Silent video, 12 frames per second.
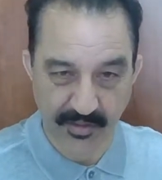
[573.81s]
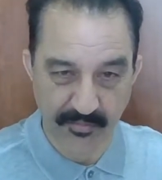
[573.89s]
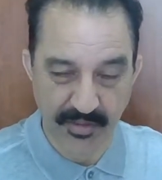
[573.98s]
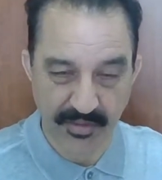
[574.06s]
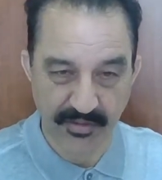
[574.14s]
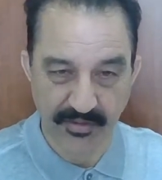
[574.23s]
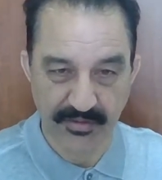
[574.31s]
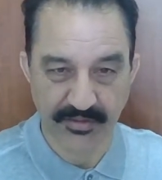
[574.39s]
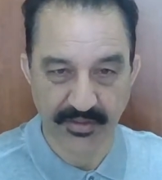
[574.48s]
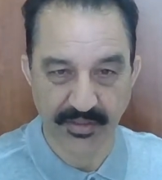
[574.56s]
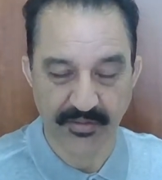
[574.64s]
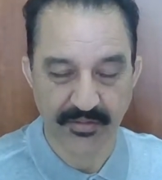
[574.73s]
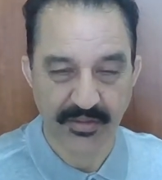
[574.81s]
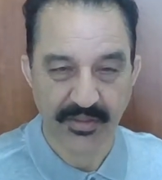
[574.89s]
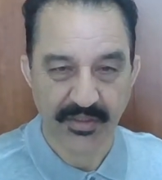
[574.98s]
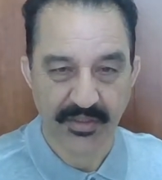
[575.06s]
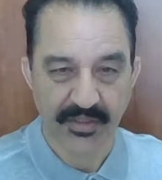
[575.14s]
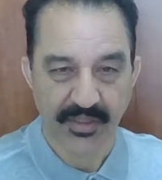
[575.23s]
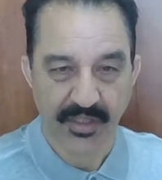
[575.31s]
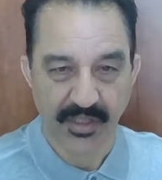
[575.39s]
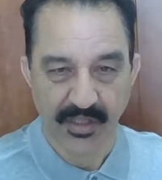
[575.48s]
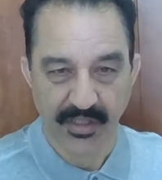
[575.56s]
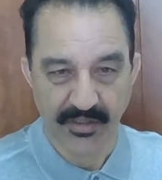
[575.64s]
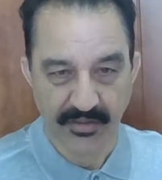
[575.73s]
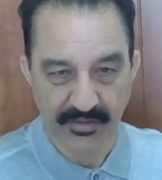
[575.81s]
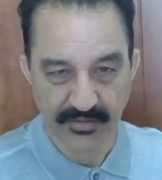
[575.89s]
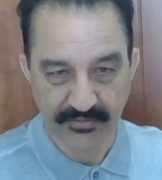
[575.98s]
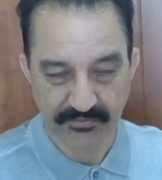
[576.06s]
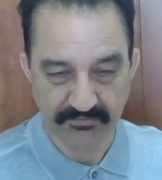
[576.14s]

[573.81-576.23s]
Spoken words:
coming on the uh,